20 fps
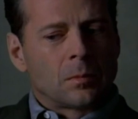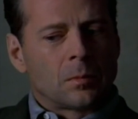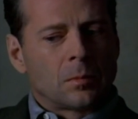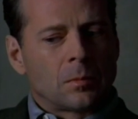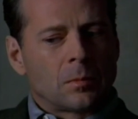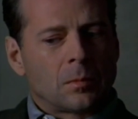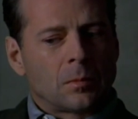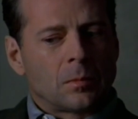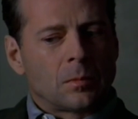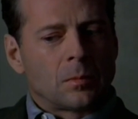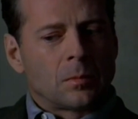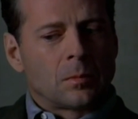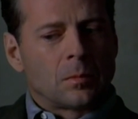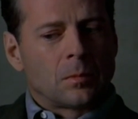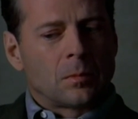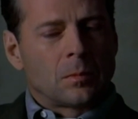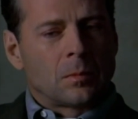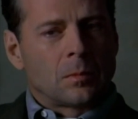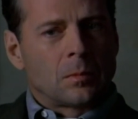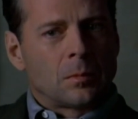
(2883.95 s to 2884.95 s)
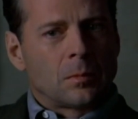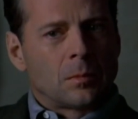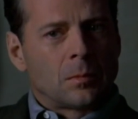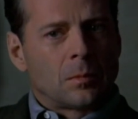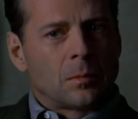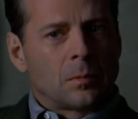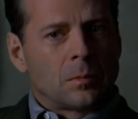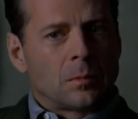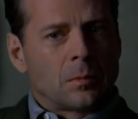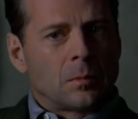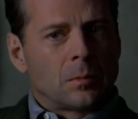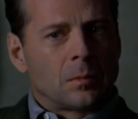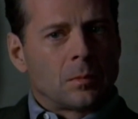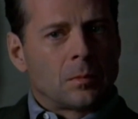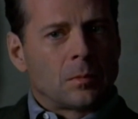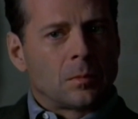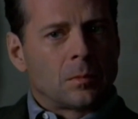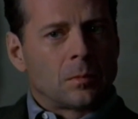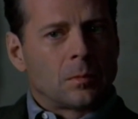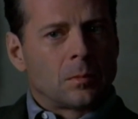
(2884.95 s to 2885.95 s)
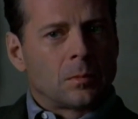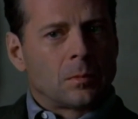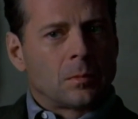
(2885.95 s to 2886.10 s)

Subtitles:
Nothing is said.